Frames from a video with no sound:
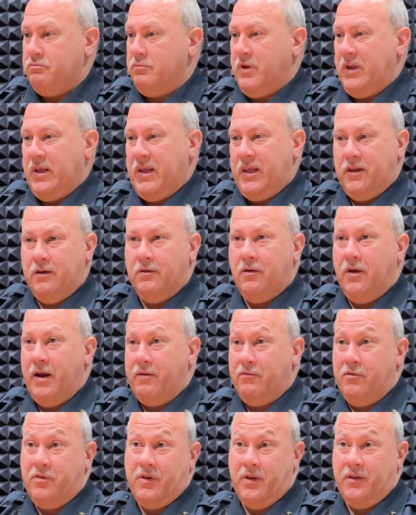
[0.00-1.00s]
eat
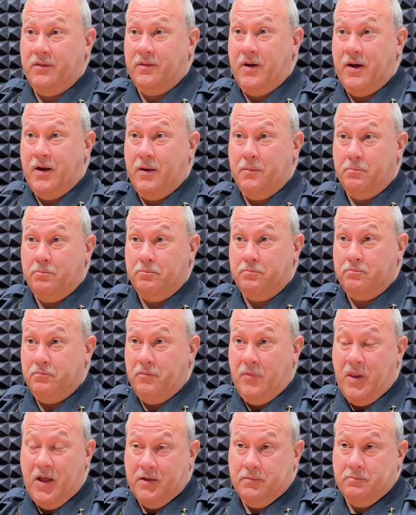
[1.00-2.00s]
everything that I'm
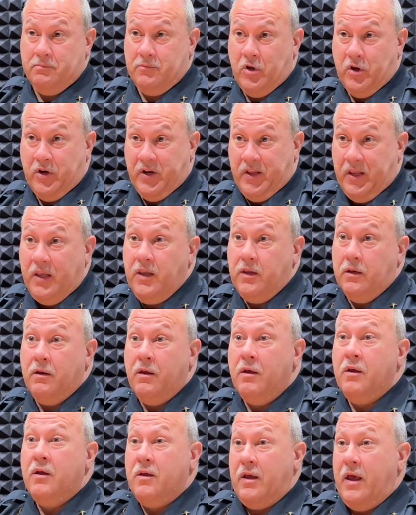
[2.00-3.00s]
not going to eat.
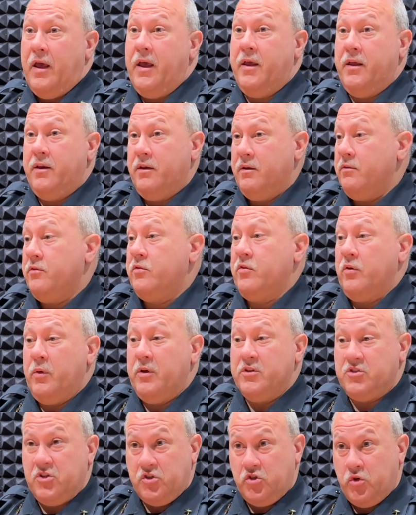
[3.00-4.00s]
And so
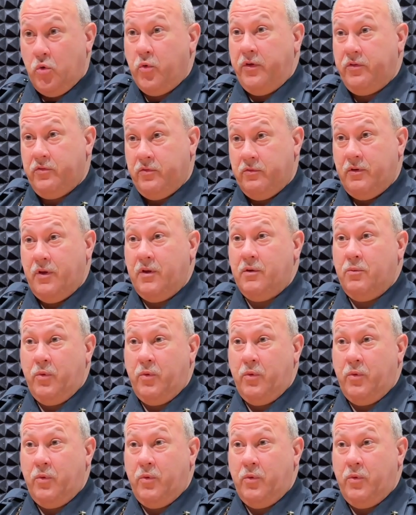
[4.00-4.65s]
it's a choice, and